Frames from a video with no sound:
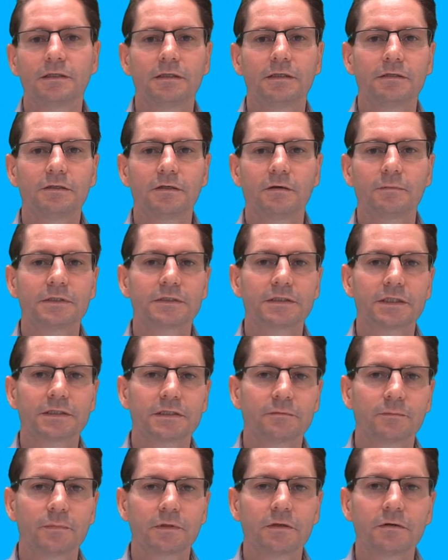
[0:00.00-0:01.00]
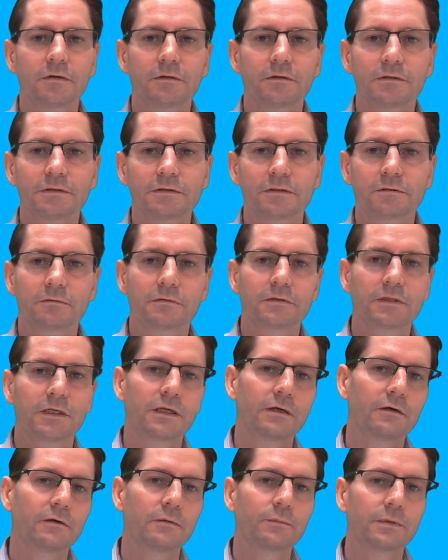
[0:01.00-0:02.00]
comment section below so it can
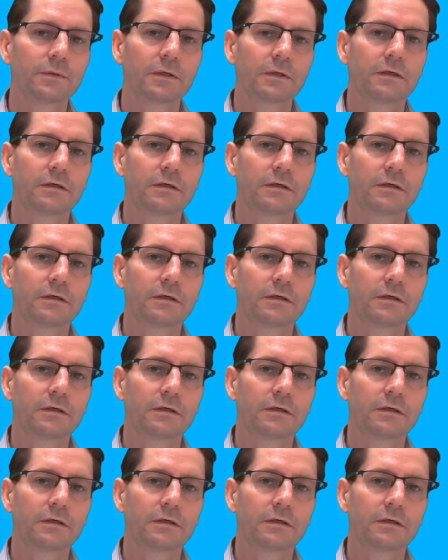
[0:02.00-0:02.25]
help